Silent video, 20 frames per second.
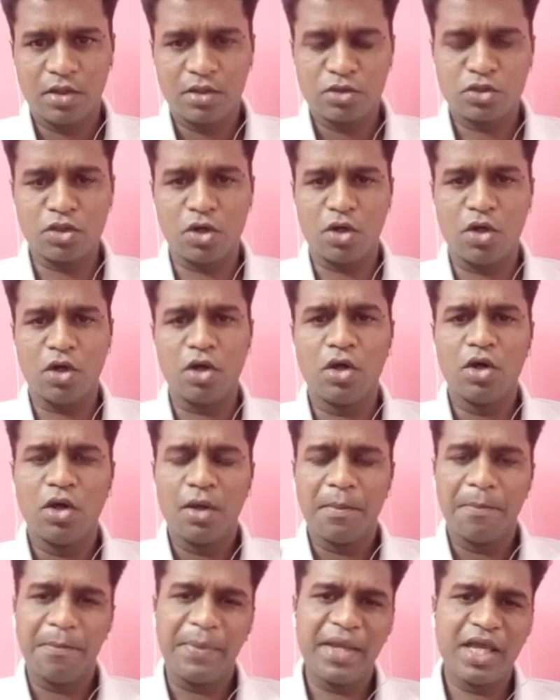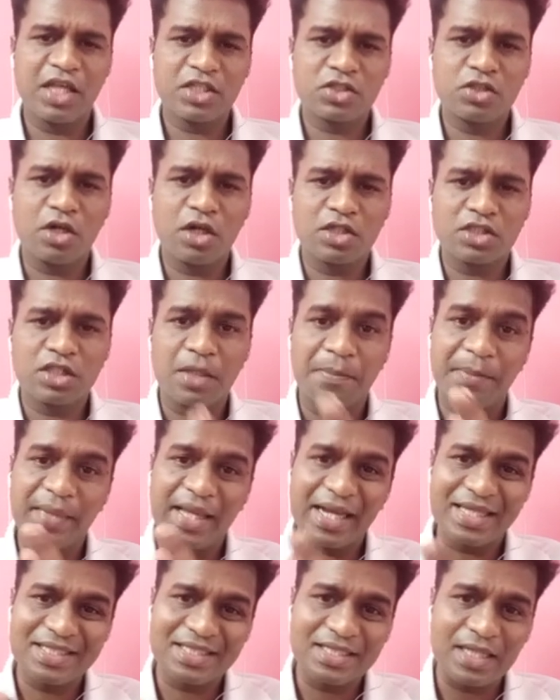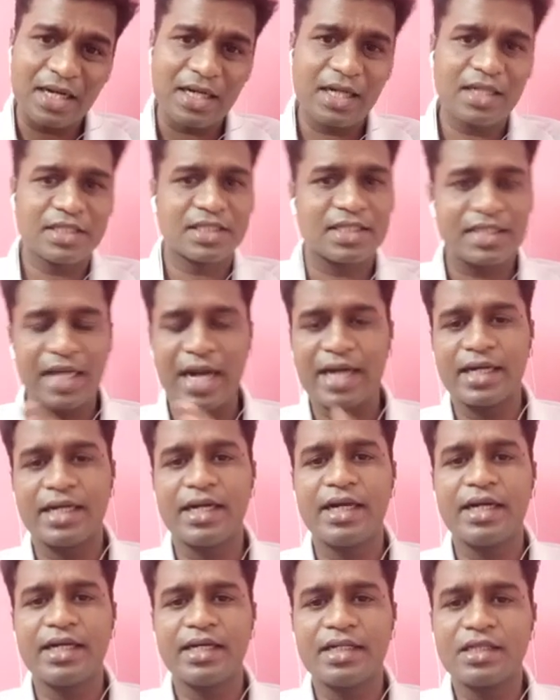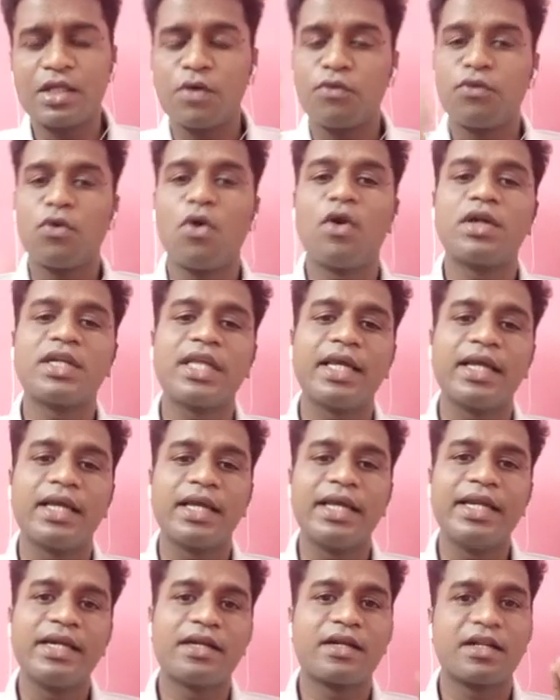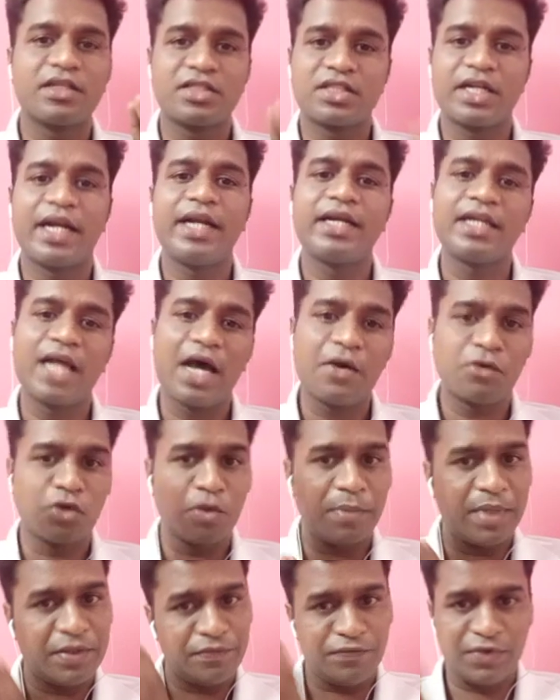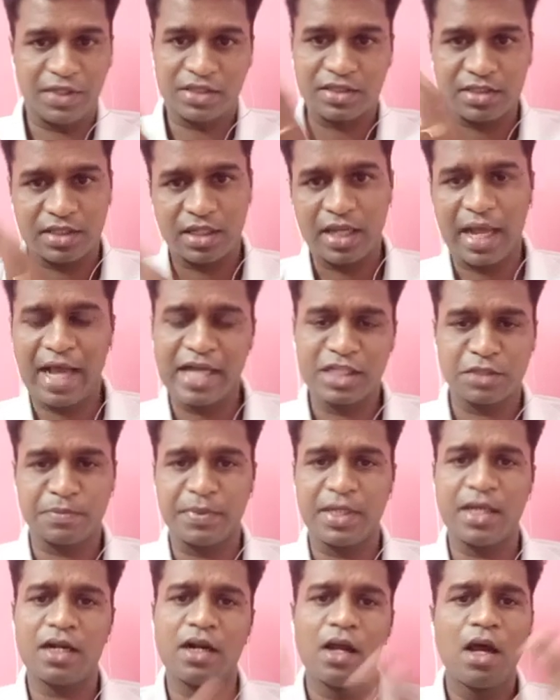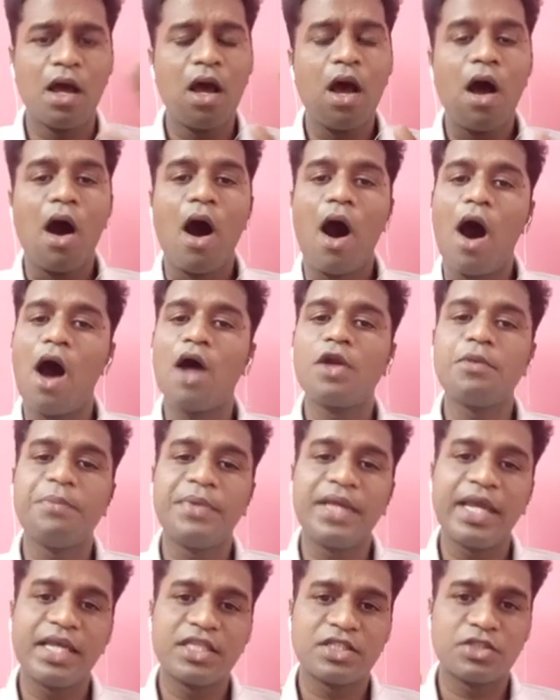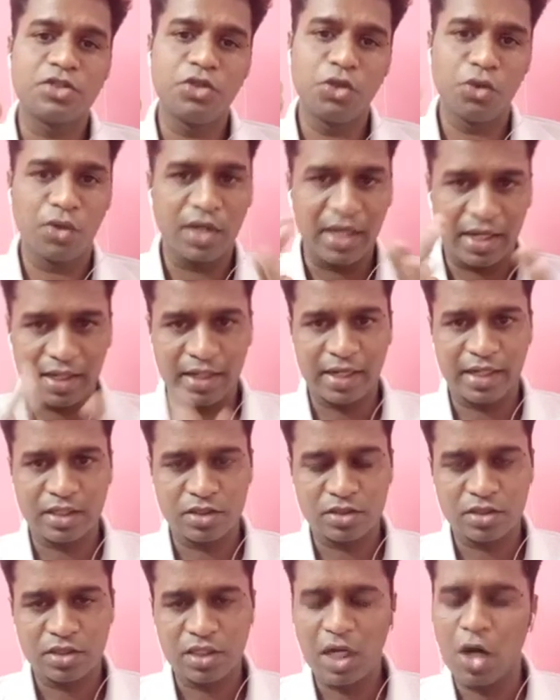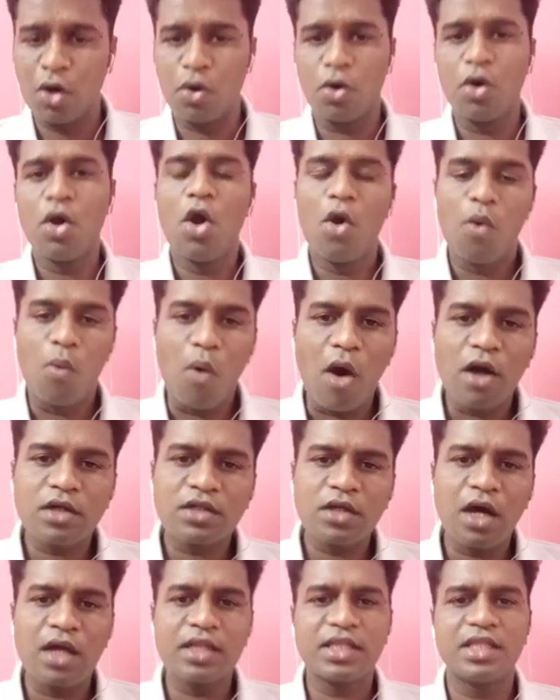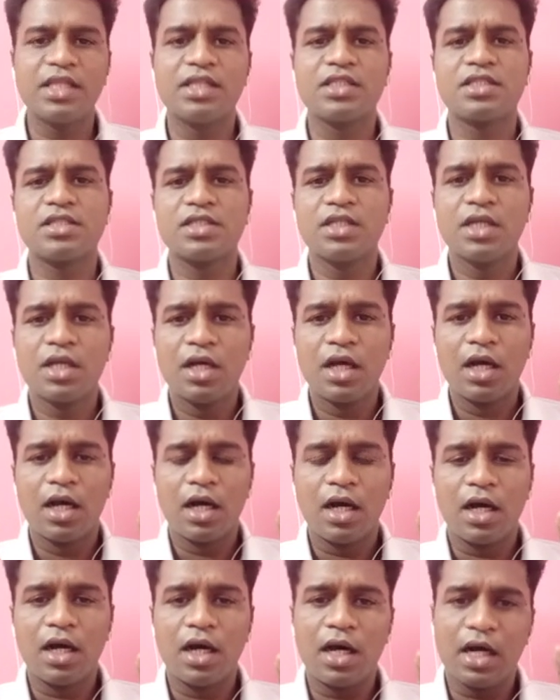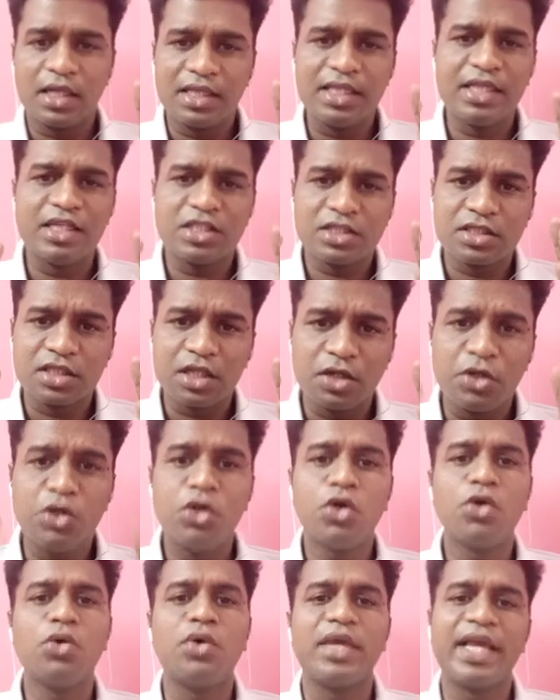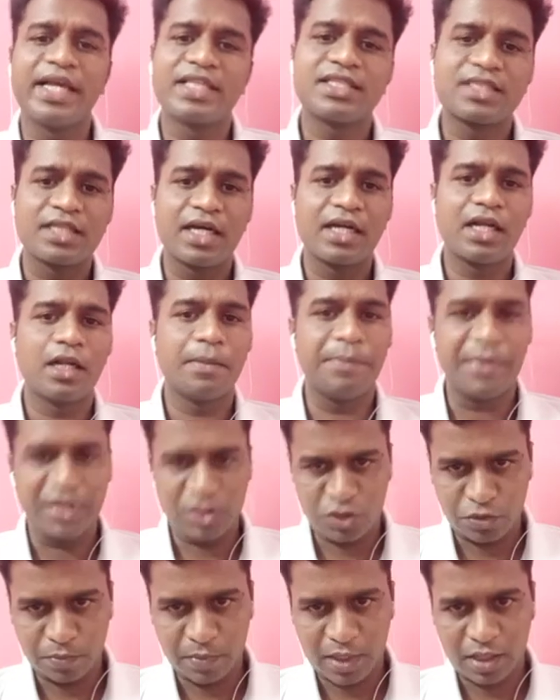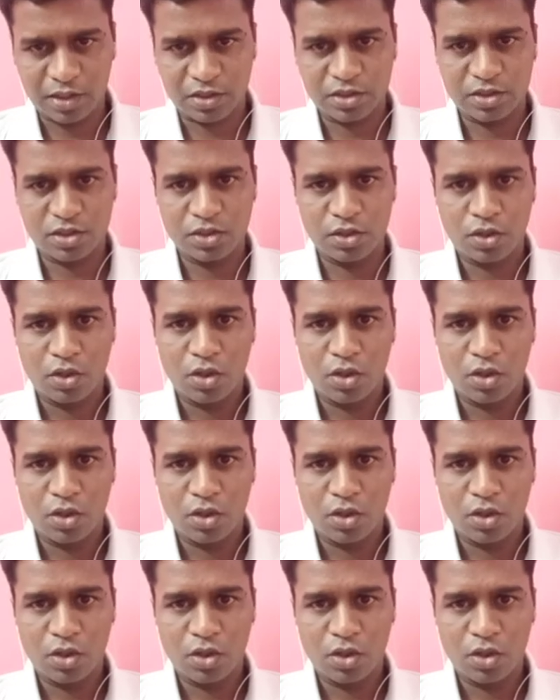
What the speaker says: So based on some external standard, the floating interest rate have to be fixed as per RBI's new guidelines. Now, what are these new external benchmarks?